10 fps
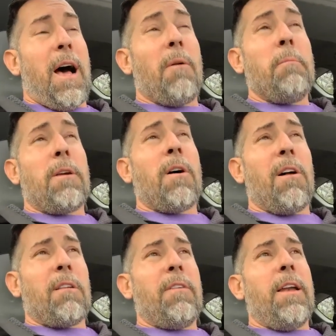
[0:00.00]
I would be
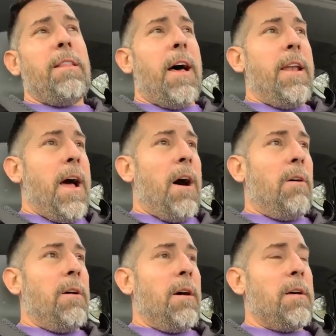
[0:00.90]
cultivating that
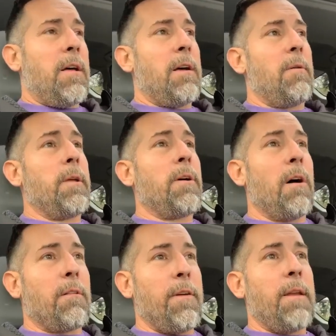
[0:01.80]
now. I would be
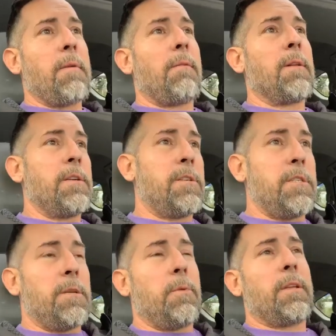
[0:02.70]
cultivating my
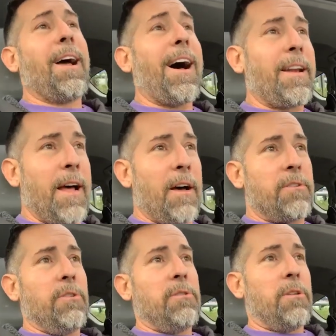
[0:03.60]
relationship with God now
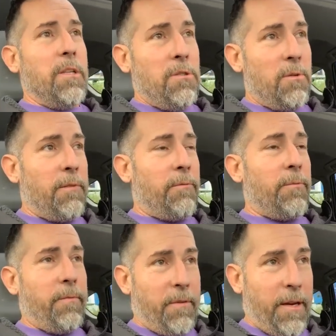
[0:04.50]
too, so that you
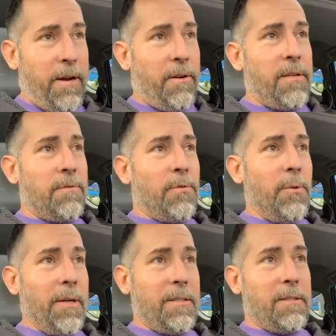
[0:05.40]
can hear his
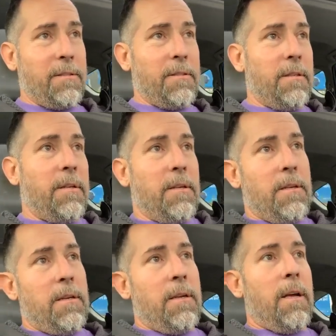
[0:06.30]
voice.
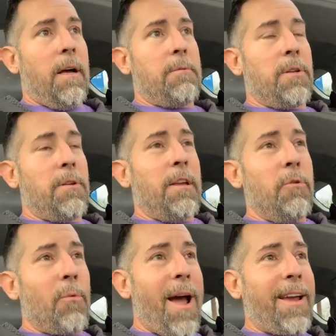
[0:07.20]
So that
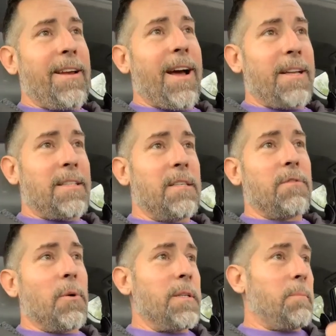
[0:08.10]
you recognize his
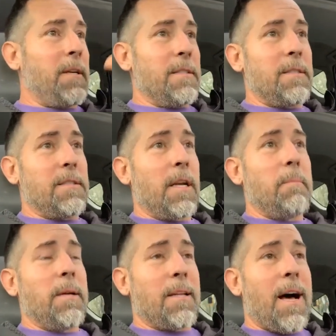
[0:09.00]
voice, because it's going
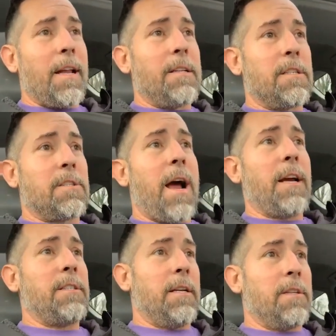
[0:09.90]
to be a lot of
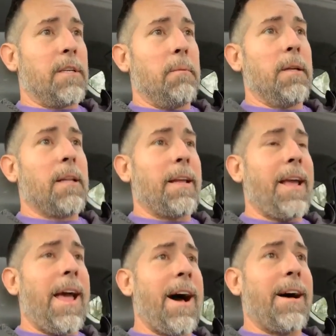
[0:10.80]
distraction. There's going to be a lot
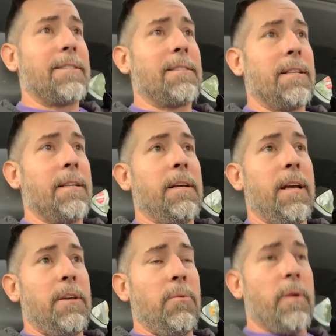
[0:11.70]
of chaos,
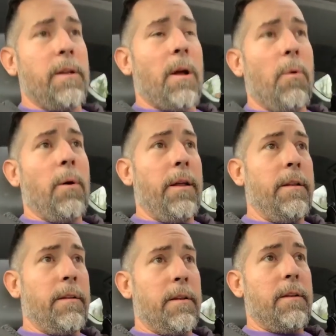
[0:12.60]
and you want to know
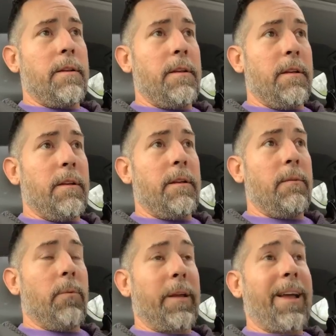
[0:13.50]

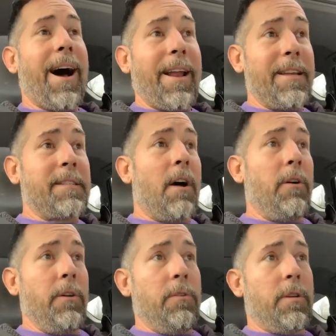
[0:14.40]
what God is
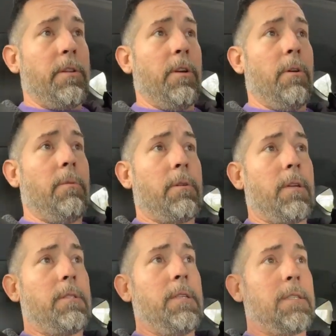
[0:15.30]
telling you to do,
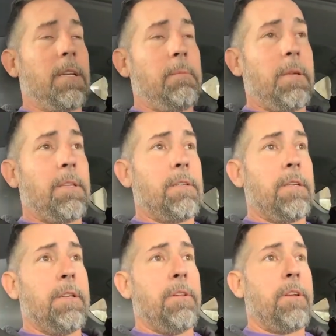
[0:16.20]
because he's going to be the
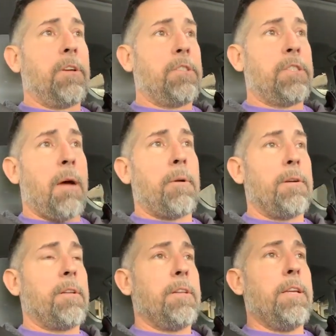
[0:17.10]
good
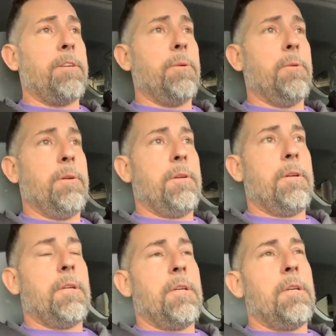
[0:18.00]
shepherd to lead you.
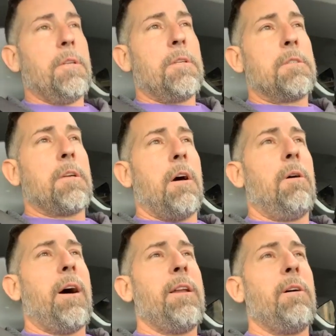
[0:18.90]

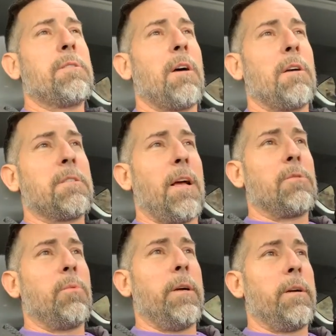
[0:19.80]
So I know this all
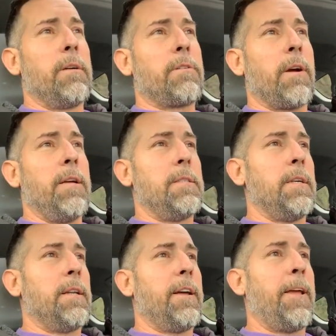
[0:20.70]
sounds weird and
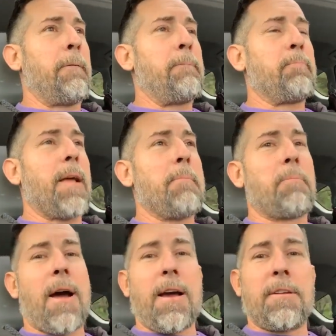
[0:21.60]
crazy, and like, I'm a
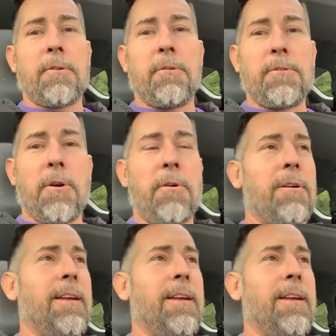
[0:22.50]
practical joker.